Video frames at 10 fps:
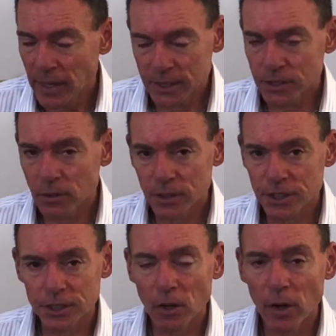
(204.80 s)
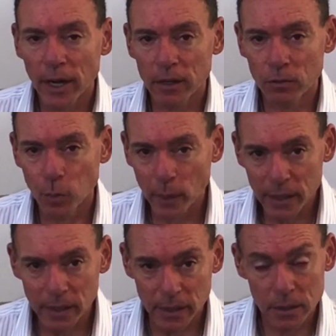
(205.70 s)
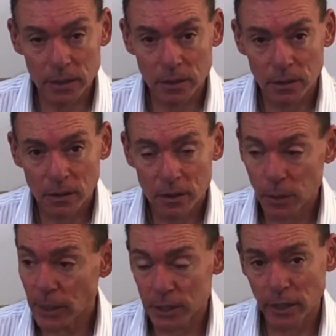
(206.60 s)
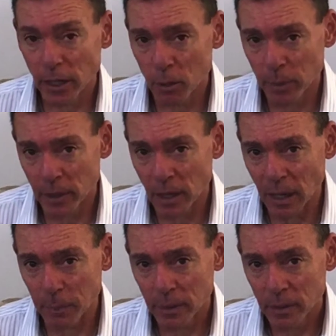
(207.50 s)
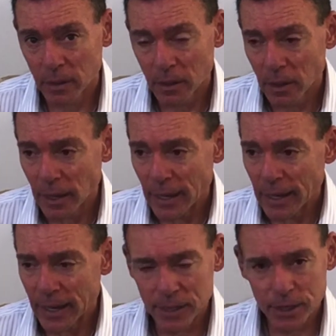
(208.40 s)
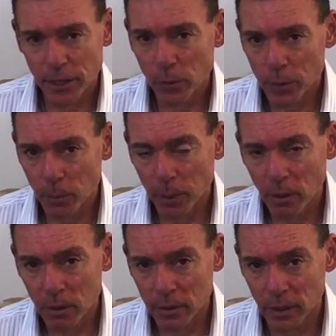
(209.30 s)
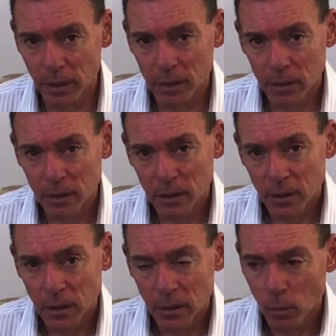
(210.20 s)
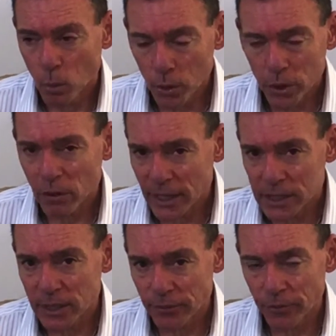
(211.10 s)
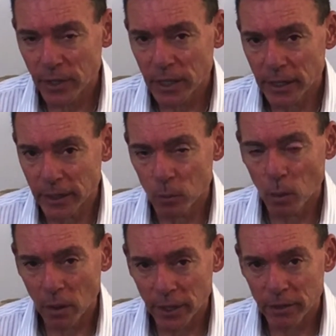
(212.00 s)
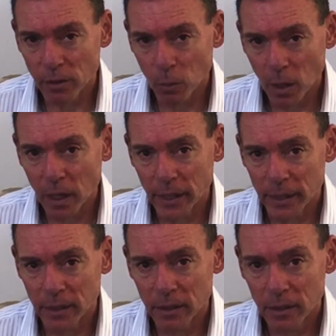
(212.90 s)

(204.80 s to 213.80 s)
It's not a sign of weakness to actually open up and tell your partner what you're actually feeling while they're away,